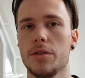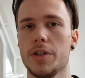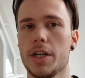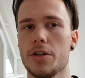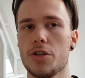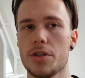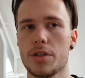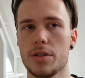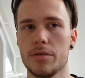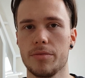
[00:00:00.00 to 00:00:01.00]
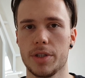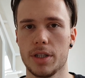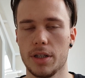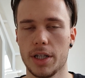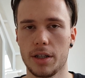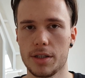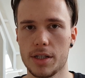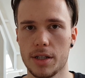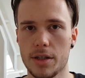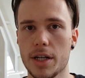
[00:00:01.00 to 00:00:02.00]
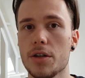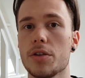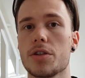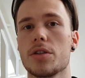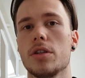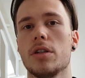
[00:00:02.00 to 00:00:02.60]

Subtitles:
They are just, like I said, they are not